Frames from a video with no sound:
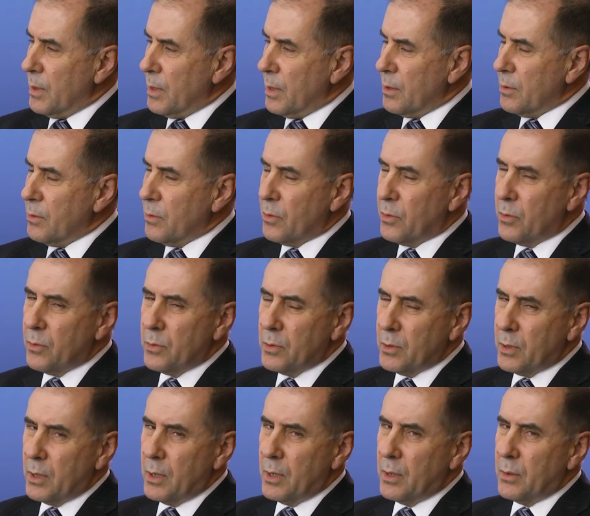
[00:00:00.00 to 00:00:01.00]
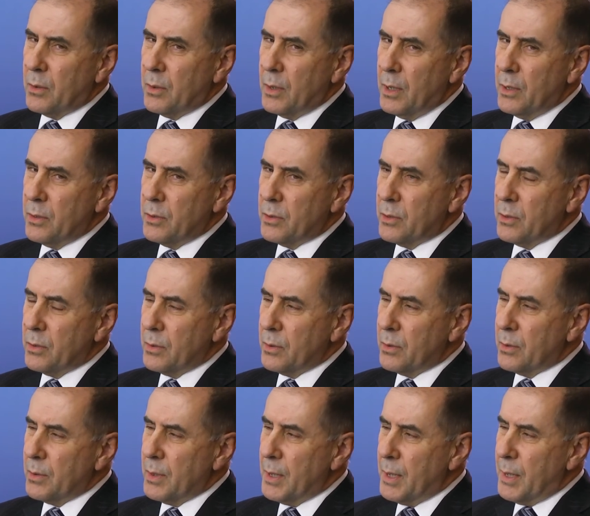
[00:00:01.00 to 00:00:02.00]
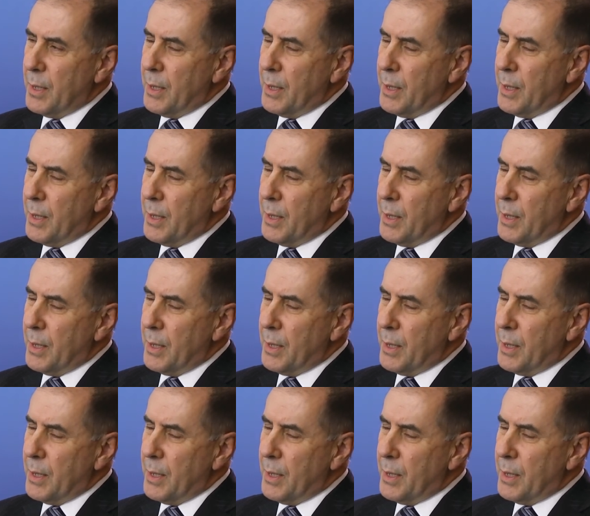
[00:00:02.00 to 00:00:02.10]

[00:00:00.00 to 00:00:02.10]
a lot of thought go into